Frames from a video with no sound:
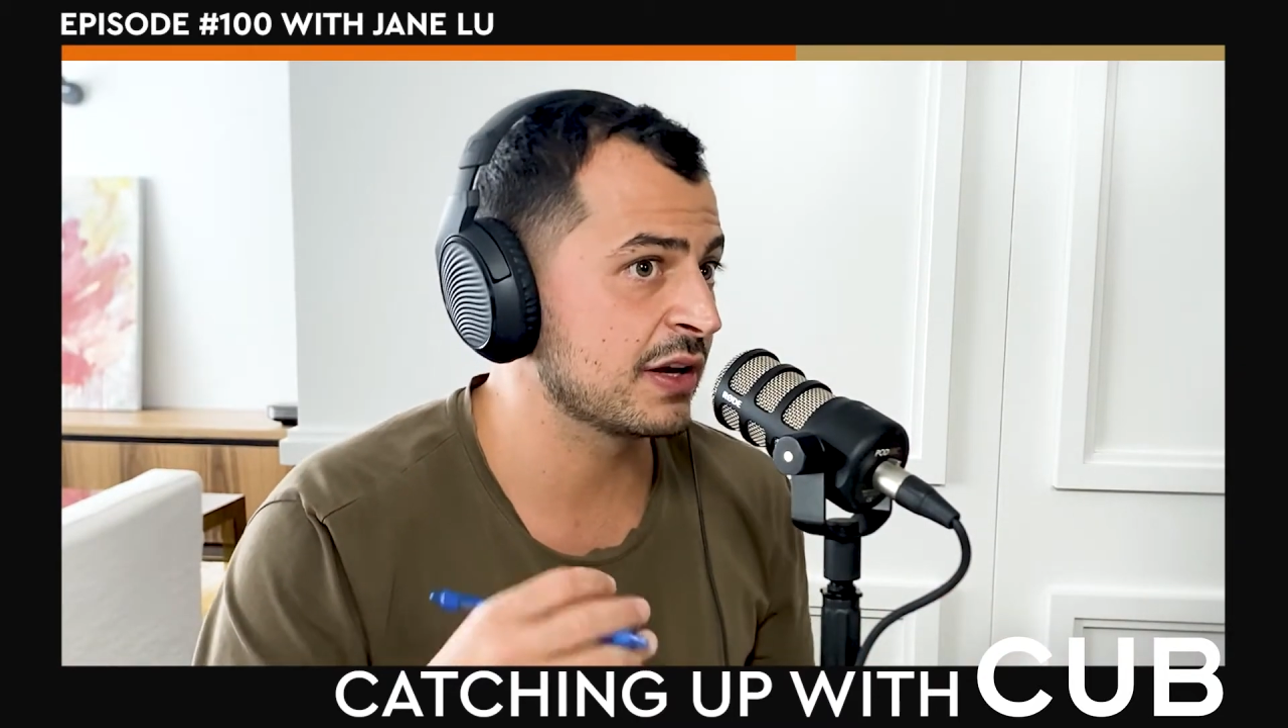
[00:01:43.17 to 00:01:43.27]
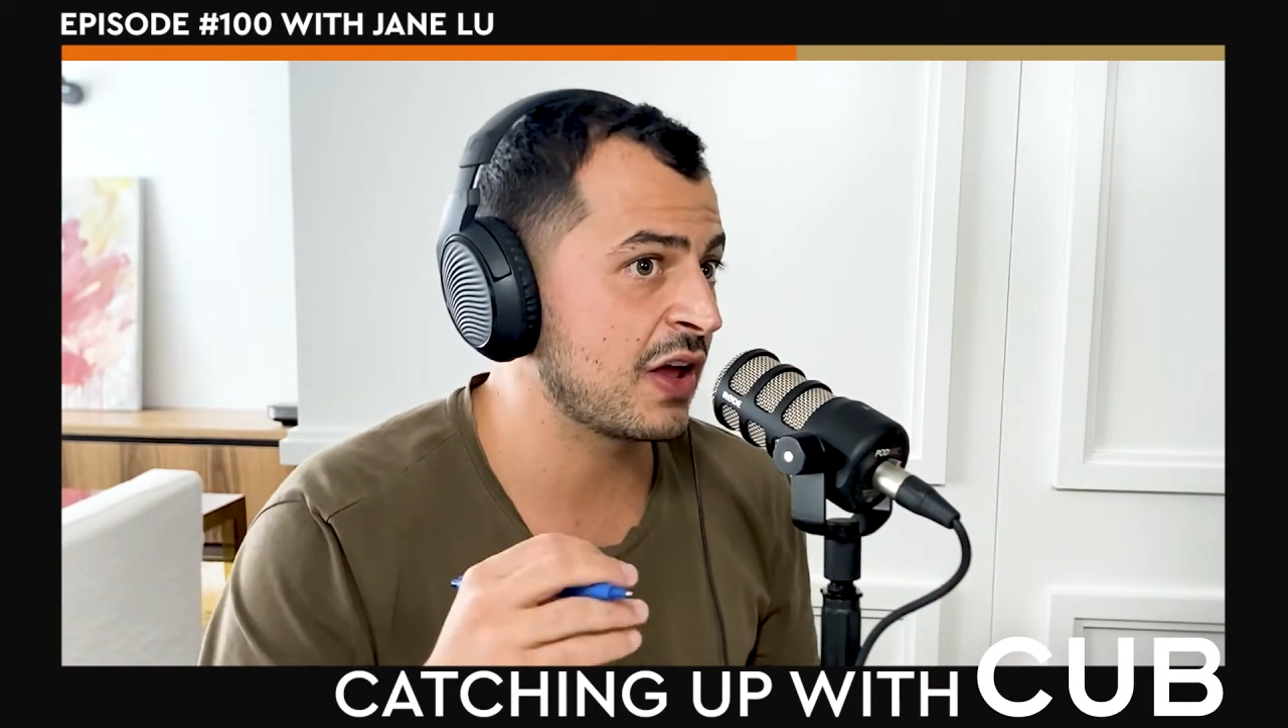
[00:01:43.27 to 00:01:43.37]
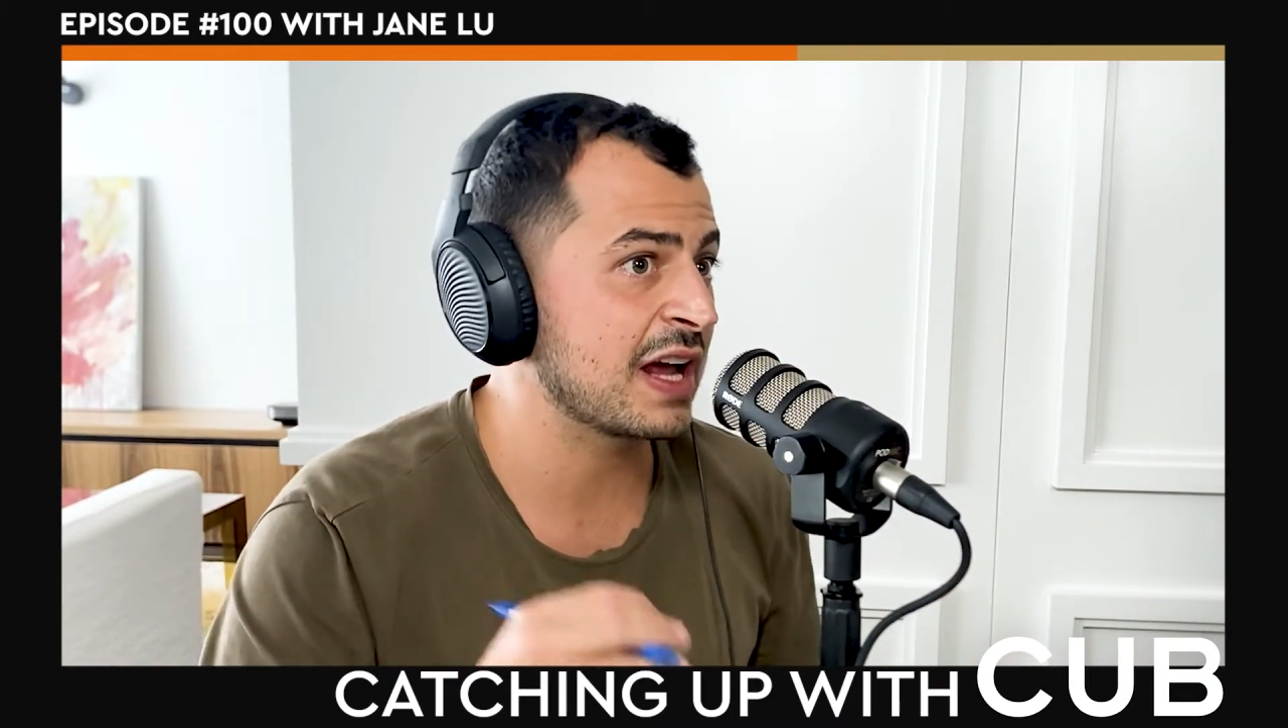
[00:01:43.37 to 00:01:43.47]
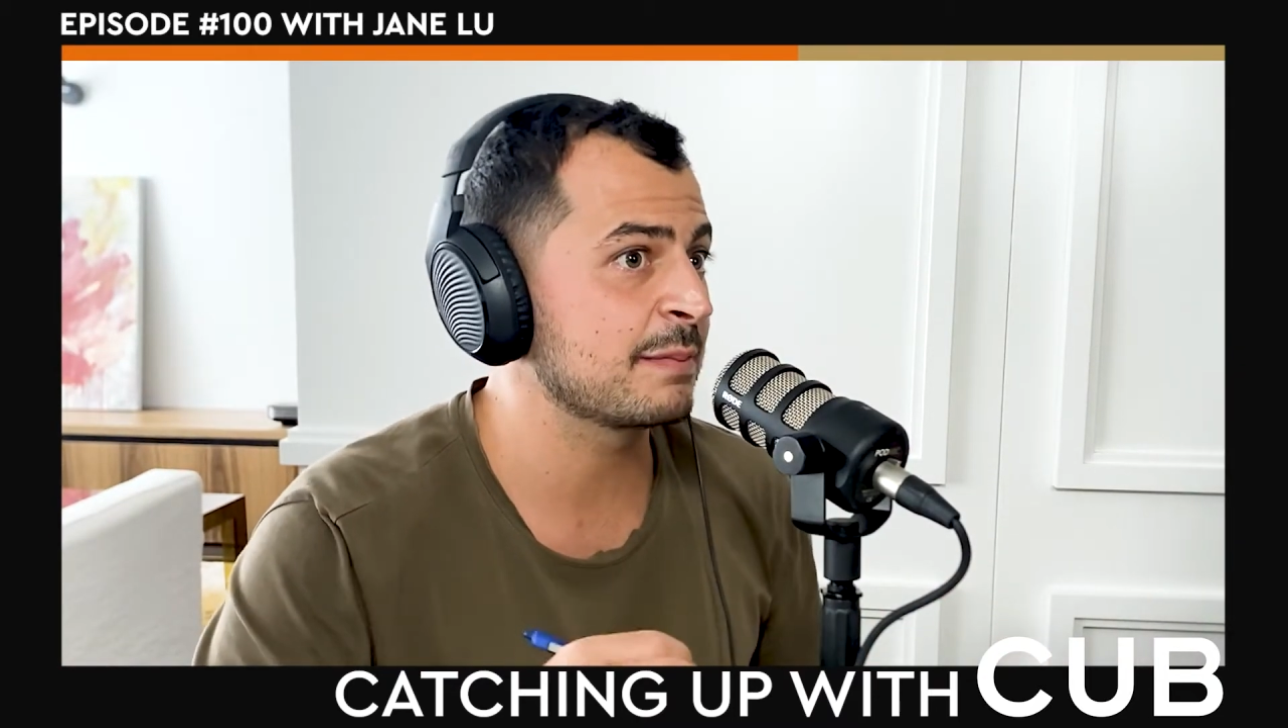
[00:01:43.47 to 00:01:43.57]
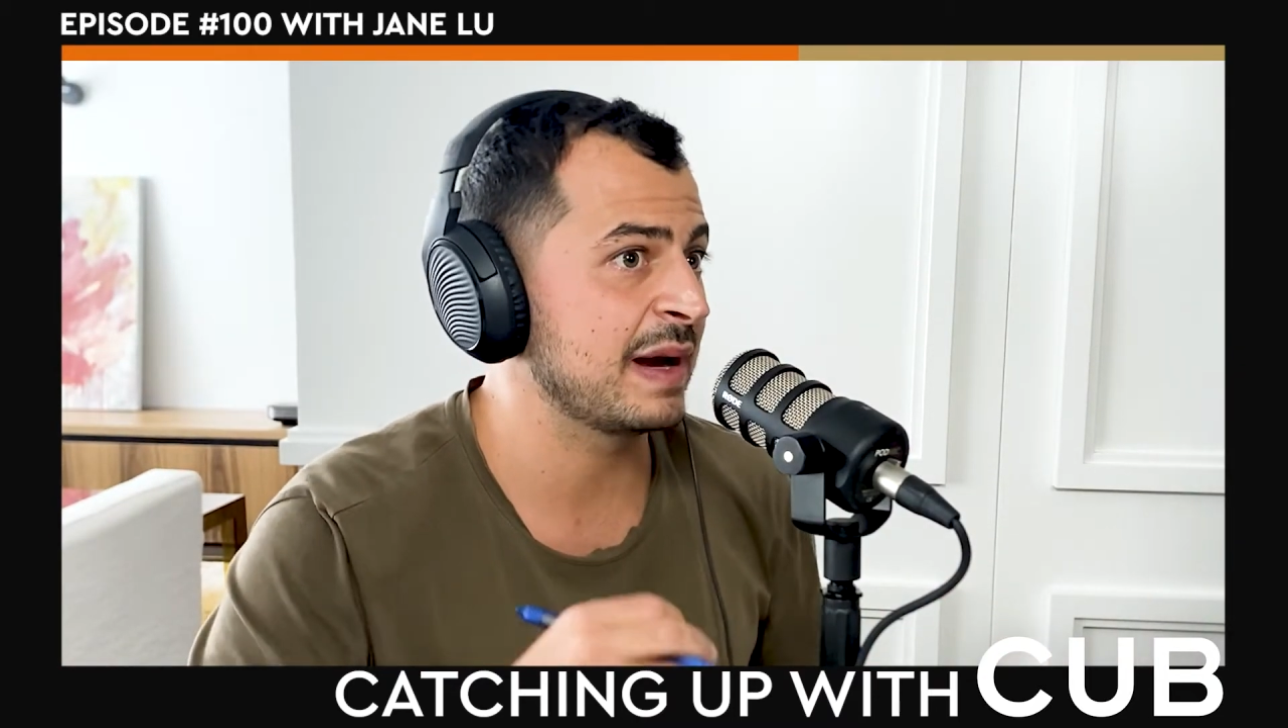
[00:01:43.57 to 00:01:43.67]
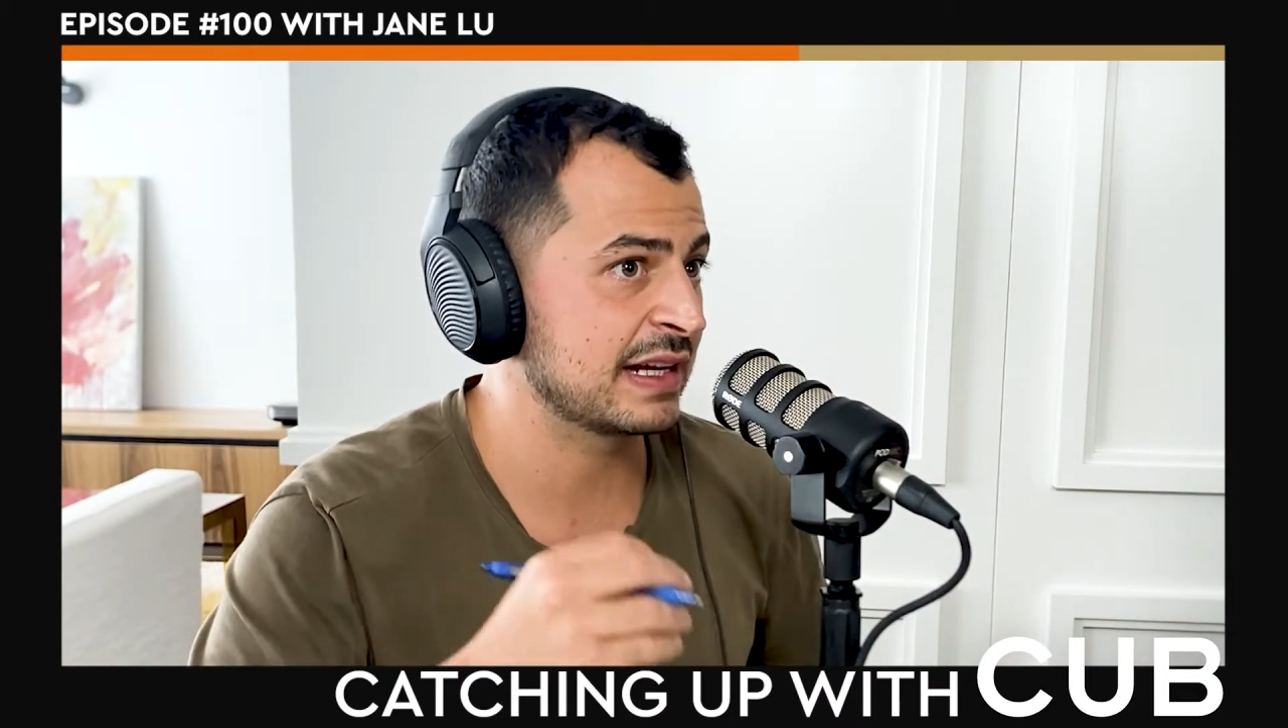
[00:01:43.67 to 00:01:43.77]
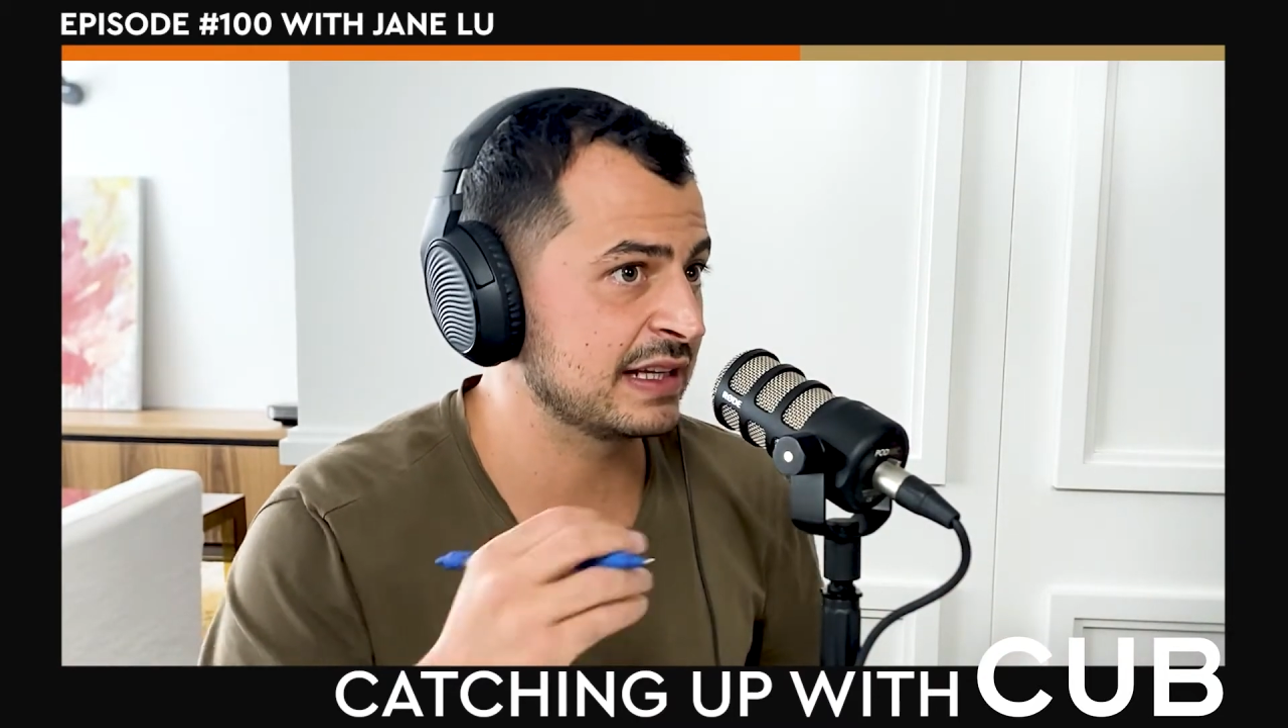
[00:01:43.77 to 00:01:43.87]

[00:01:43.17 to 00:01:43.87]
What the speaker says: like back